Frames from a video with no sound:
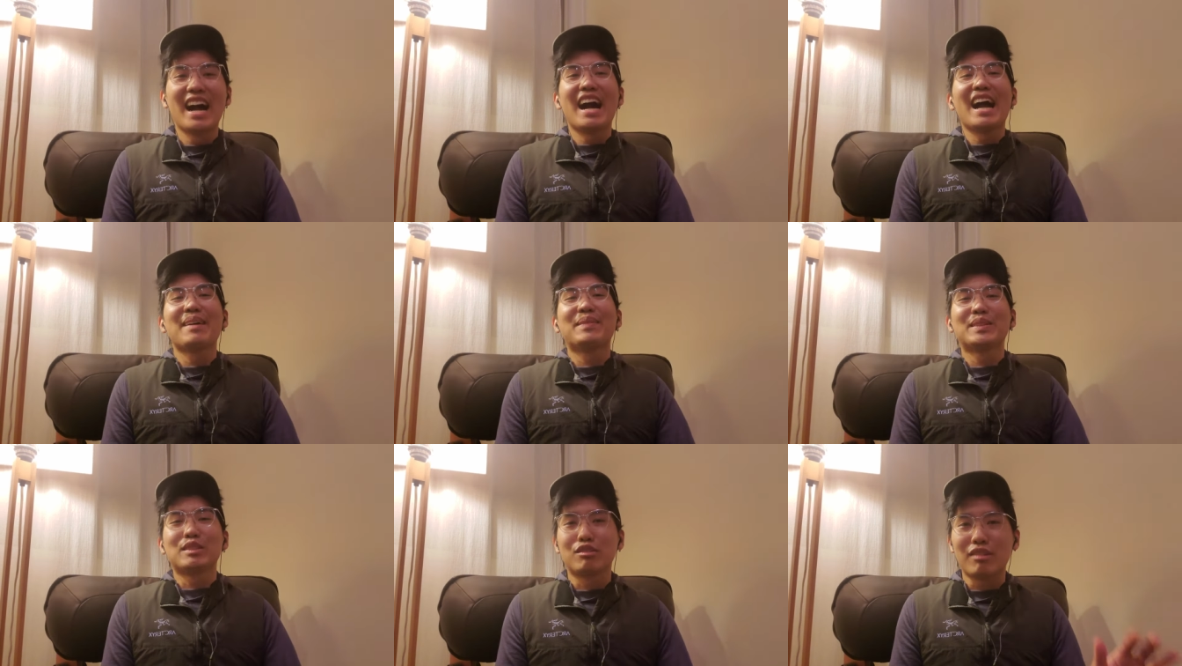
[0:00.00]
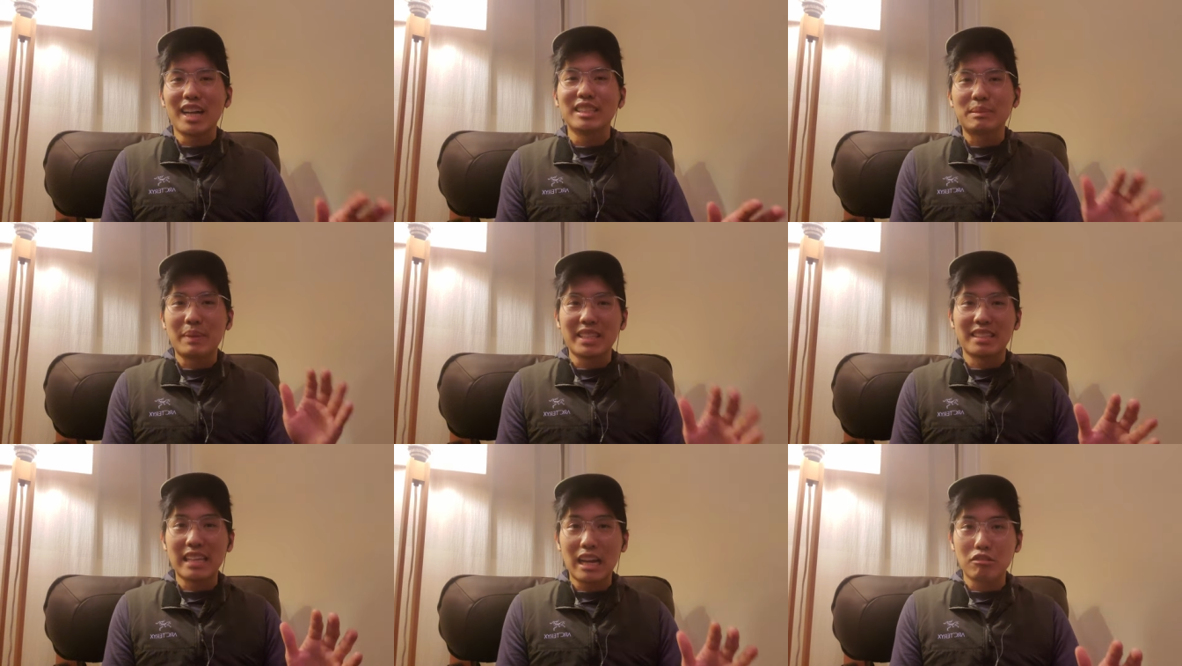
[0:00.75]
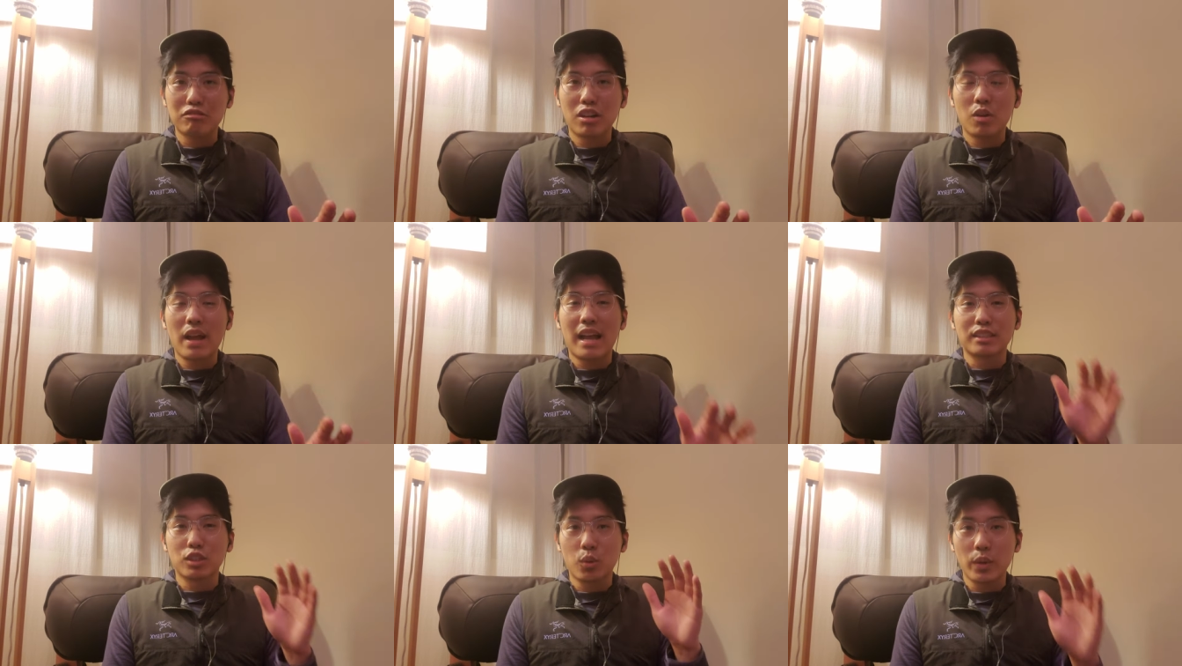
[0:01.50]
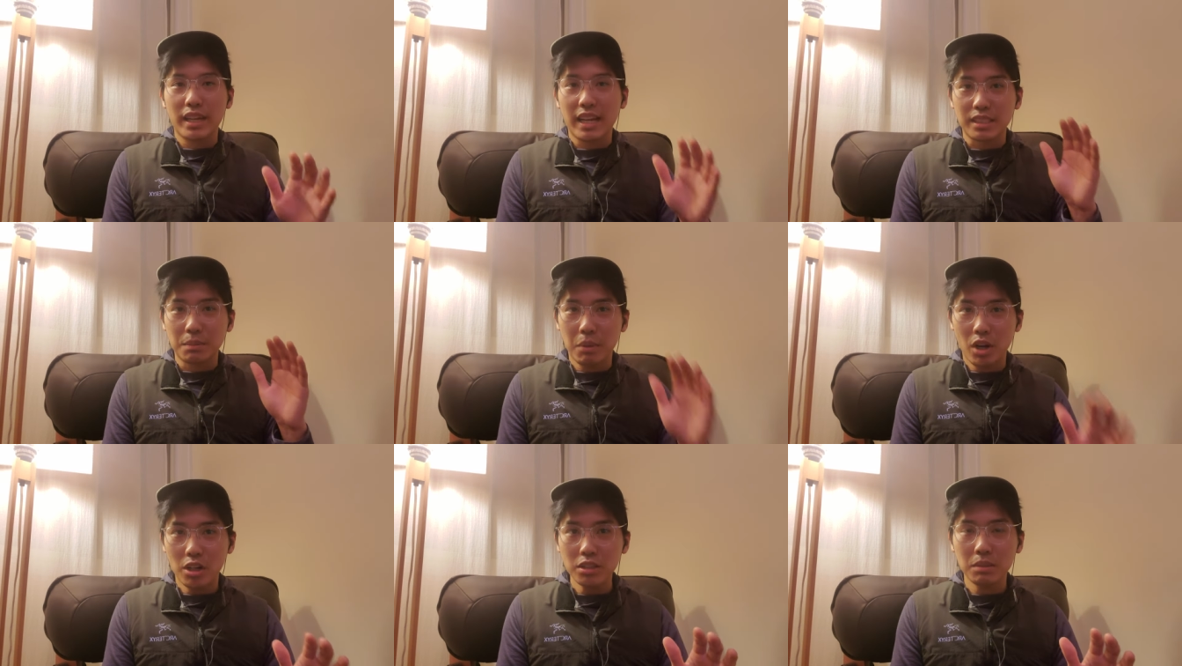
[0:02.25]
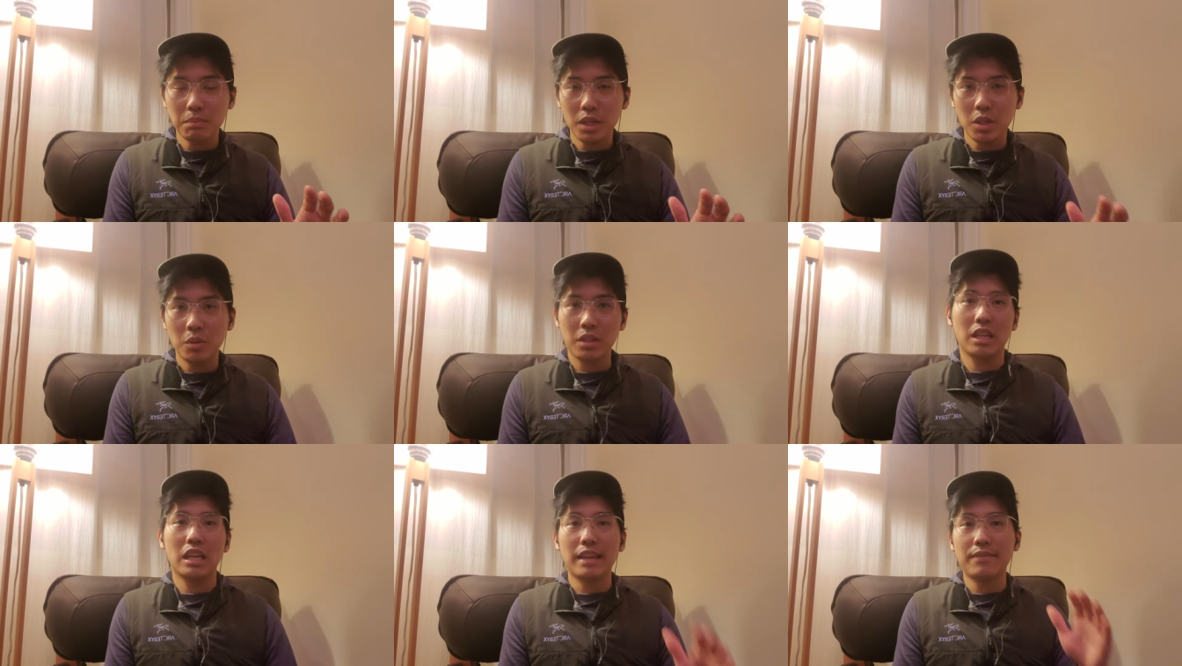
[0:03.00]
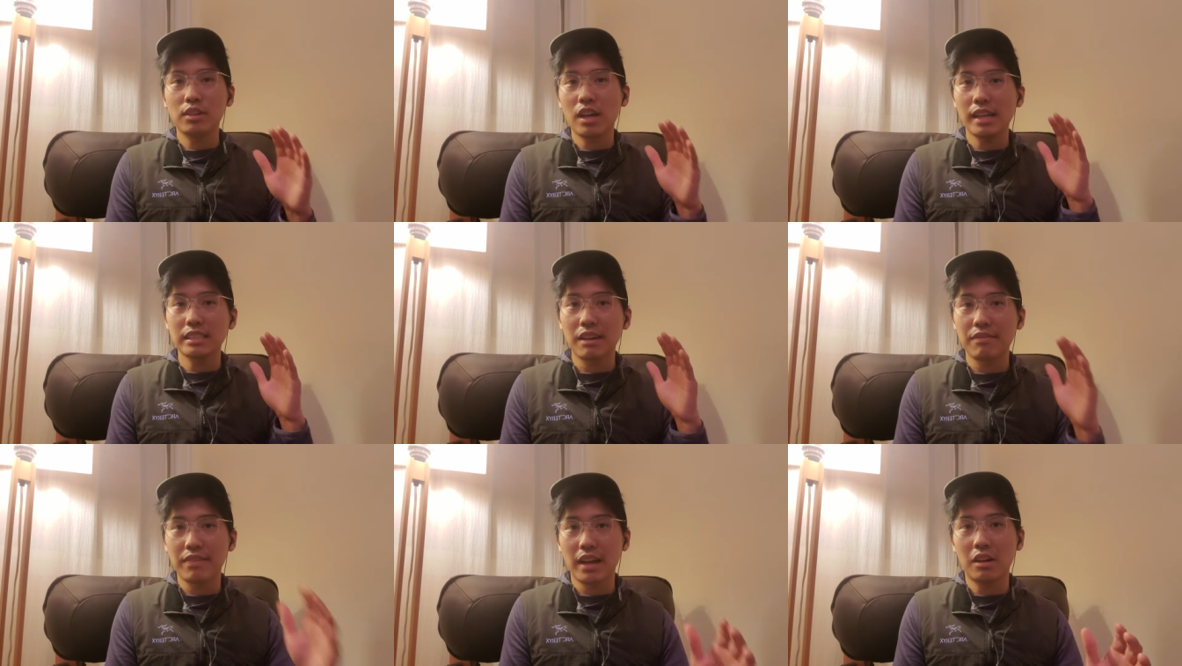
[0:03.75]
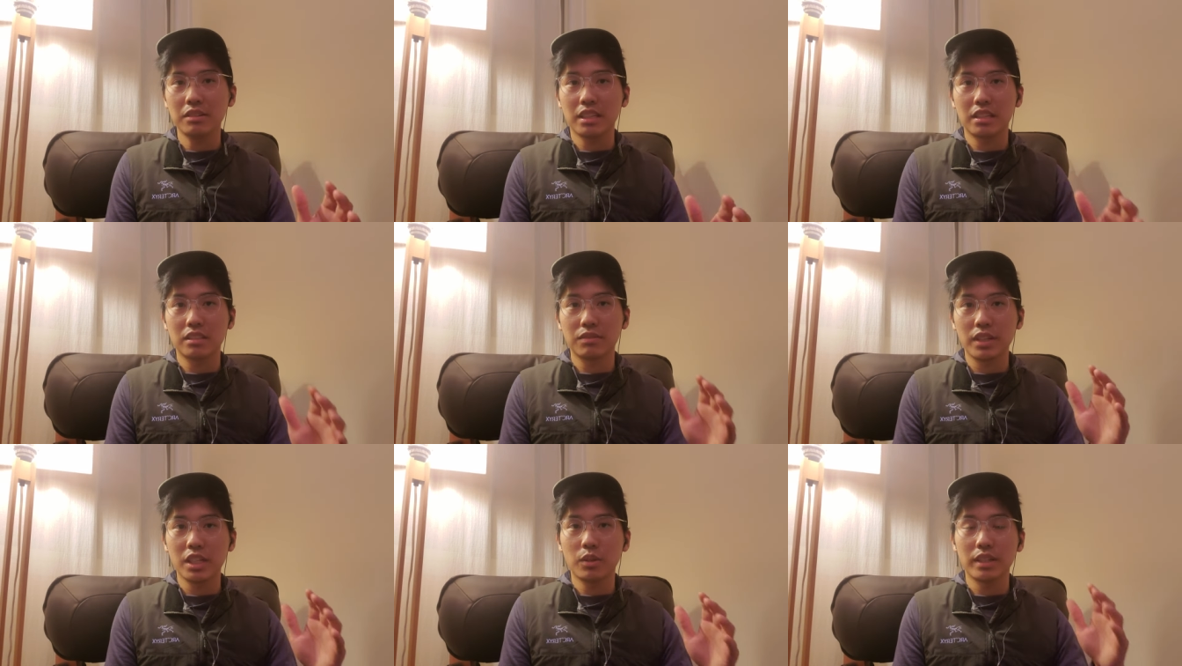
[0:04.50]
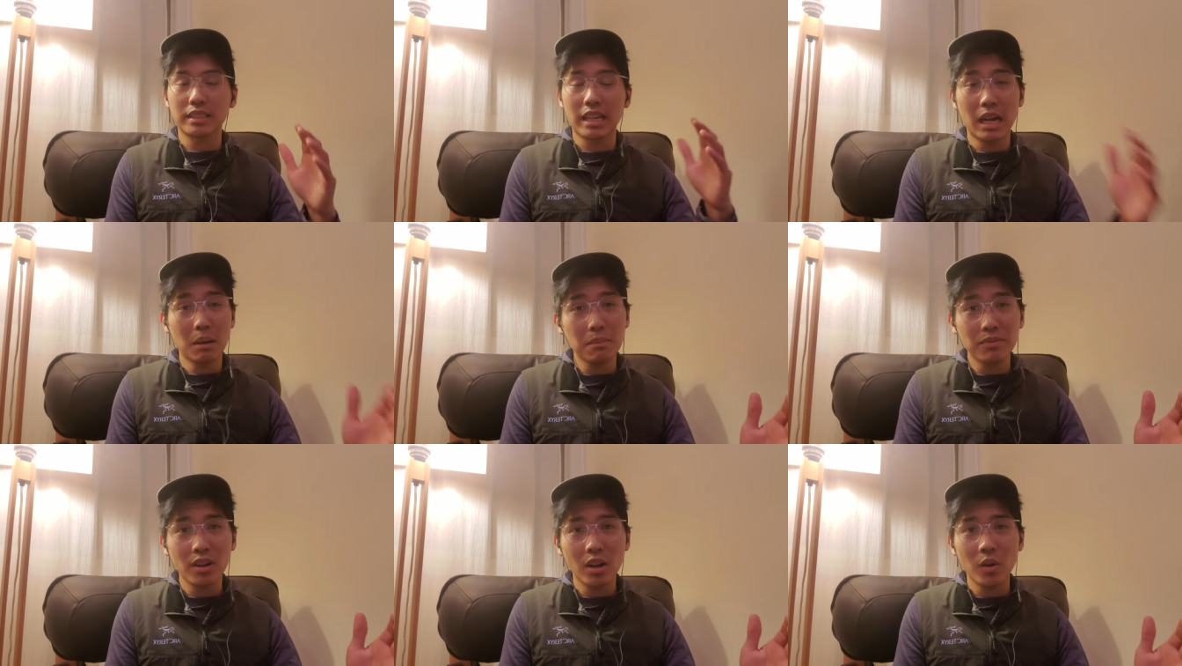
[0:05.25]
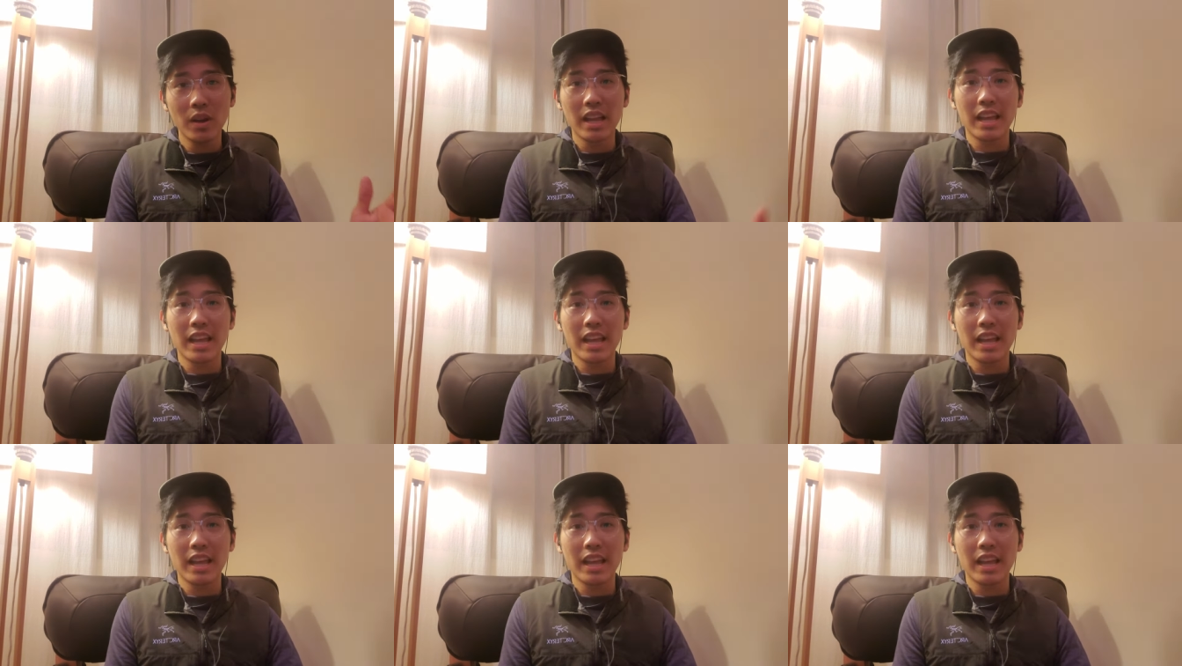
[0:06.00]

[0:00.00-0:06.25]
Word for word: I will try to make this outro as quick as possible. If you guys have found that this video is helpful